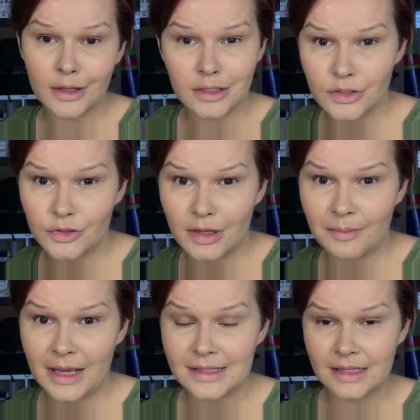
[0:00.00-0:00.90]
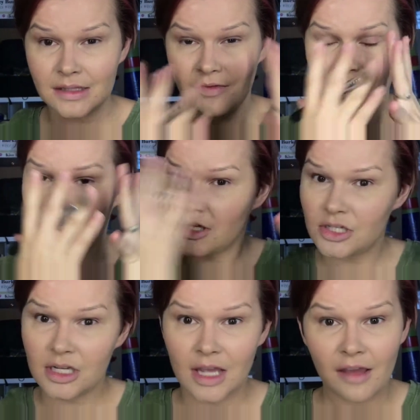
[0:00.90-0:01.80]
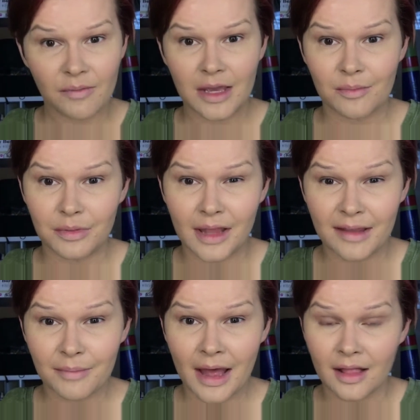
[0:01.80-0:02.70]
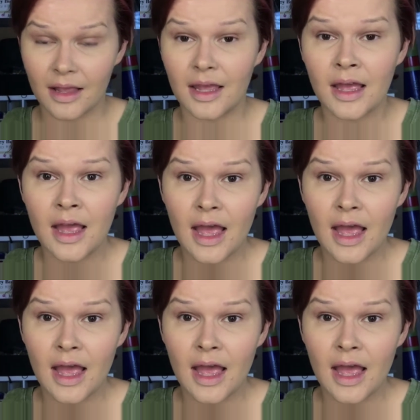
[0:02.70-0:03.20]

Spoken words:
with the Dewy Make Sense foundation gave me a blank palette.